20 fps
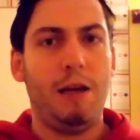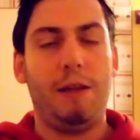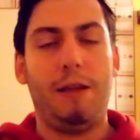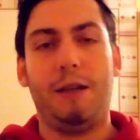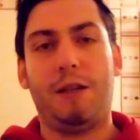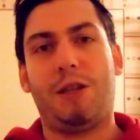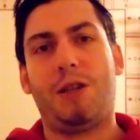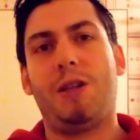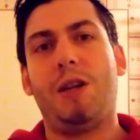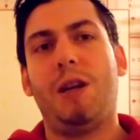
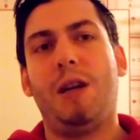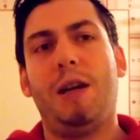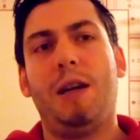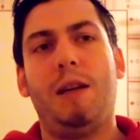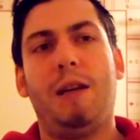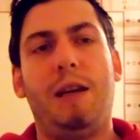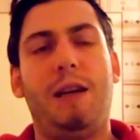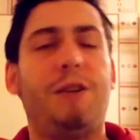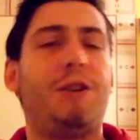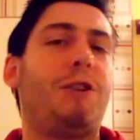this
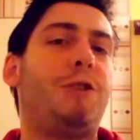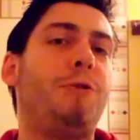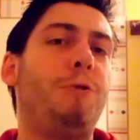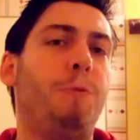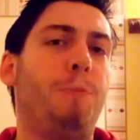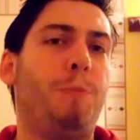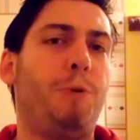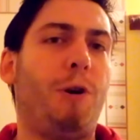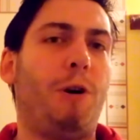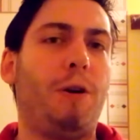is a
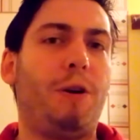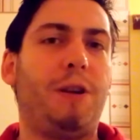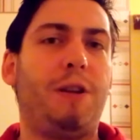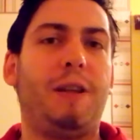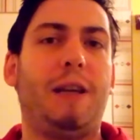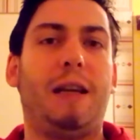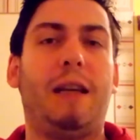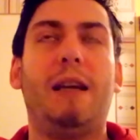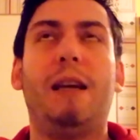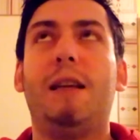two-pronged
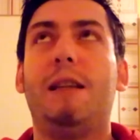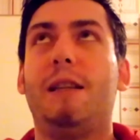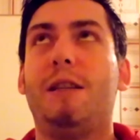thing.